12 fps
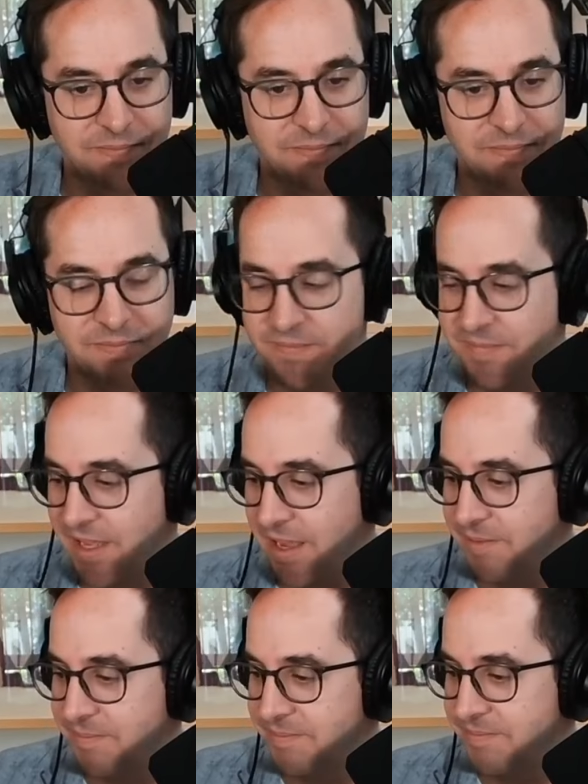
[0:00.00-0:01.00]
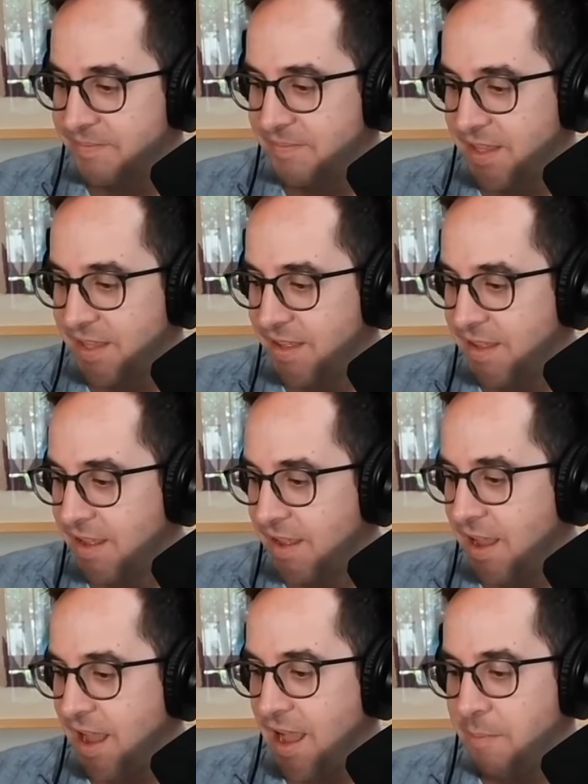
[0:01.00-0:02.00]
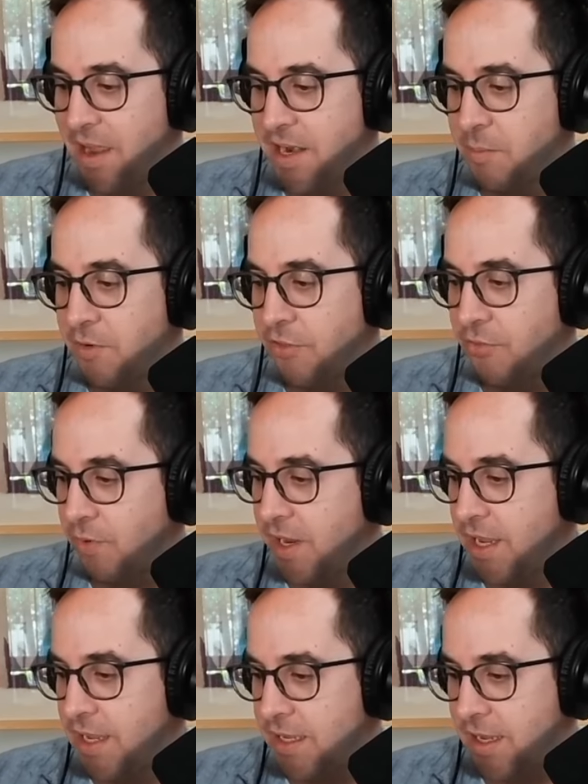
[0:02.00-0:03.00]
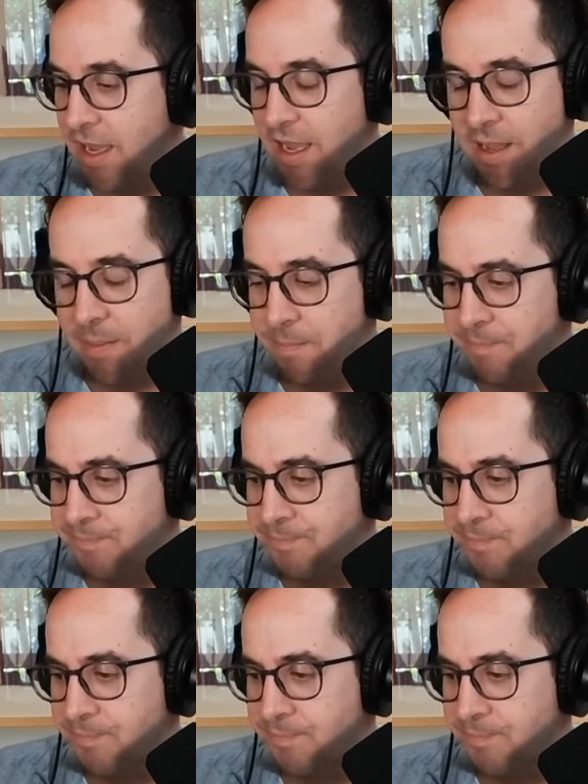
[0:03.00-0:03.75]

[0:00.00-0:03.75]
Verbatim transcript: Don't like them. Uh, my number three, um,